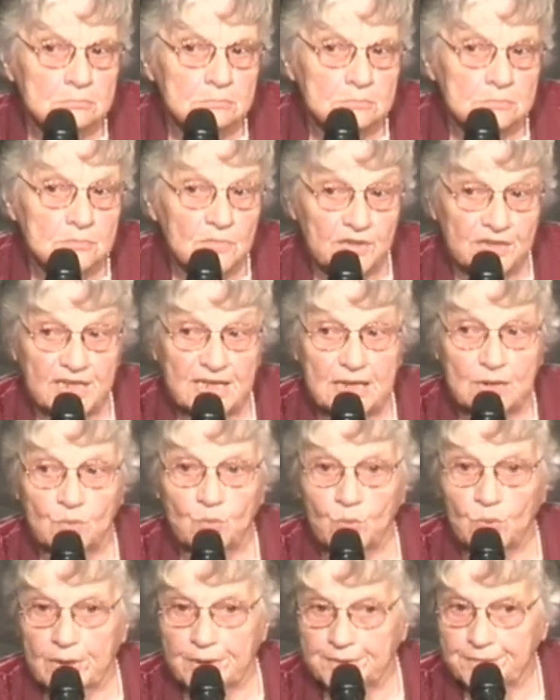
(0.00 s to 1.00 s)
they
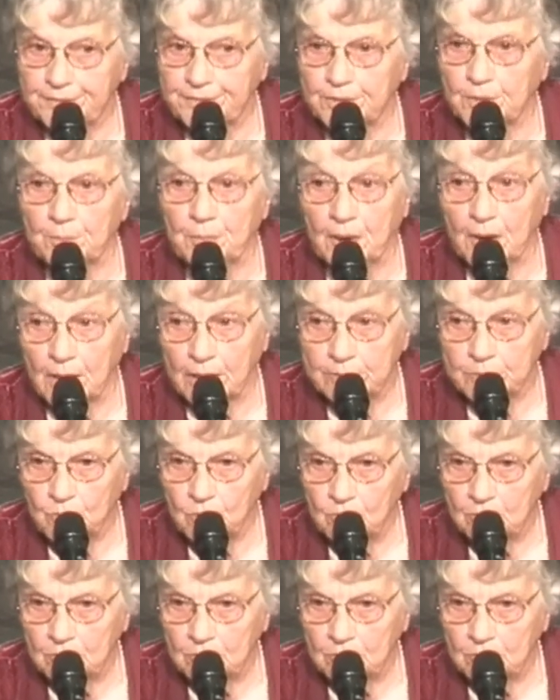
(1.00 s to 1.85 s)
read the Bible,